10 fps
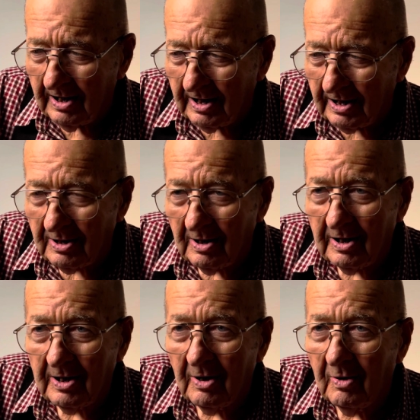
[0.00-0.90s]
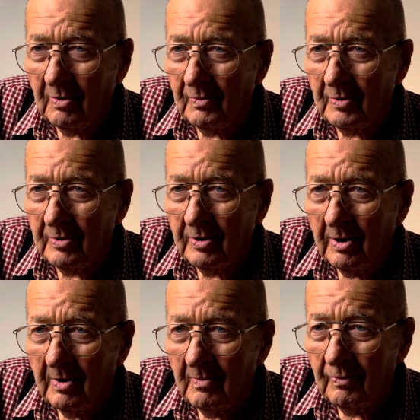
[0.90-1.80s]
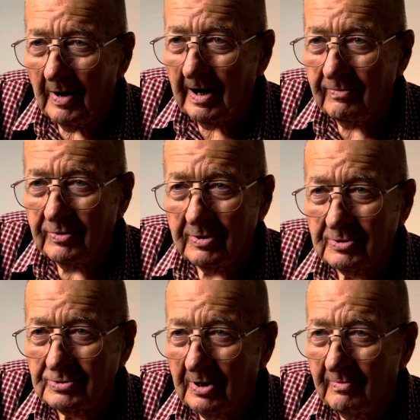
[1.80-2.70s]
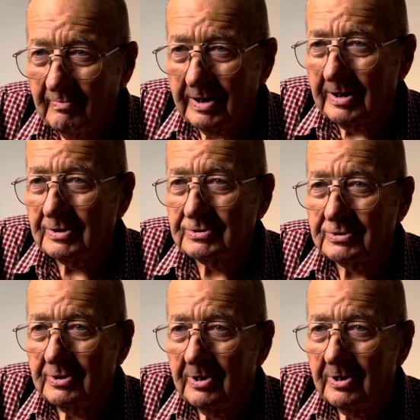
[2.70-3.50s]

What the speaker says: in over 5 years I missed.